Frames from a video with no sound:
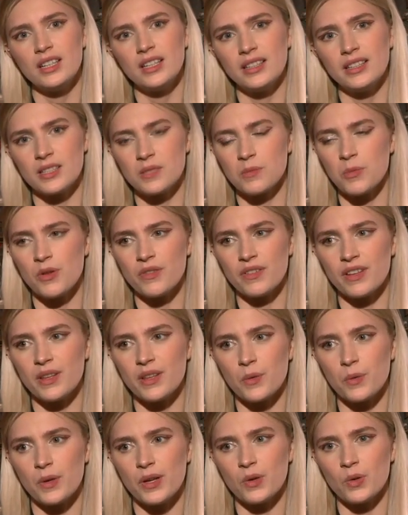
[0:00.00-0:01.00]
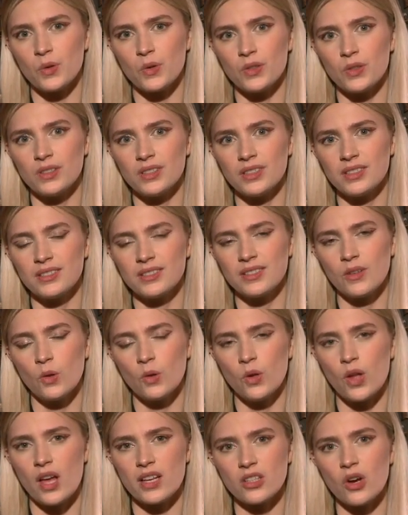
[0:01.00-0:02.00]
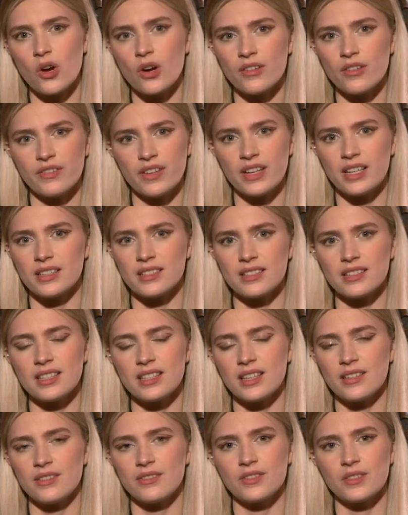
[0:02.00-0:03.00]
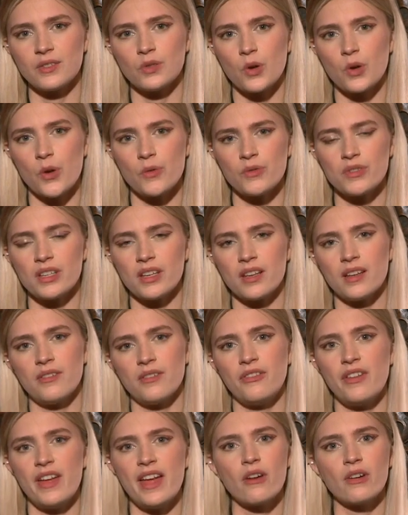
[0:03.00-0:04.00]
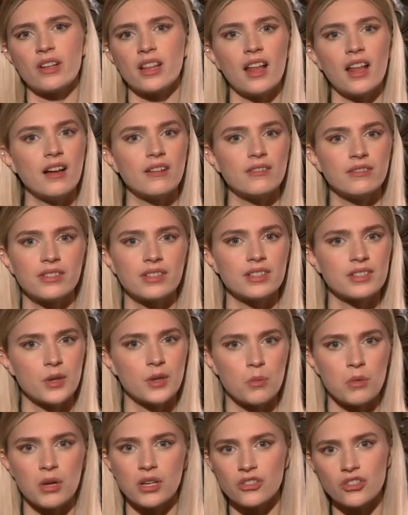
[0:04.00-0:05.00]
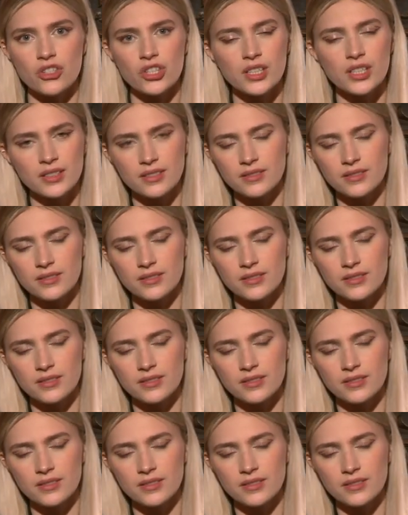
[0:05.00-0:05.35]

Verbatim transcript: this movie that we all, all us horror fans, have grown to fear and love so much.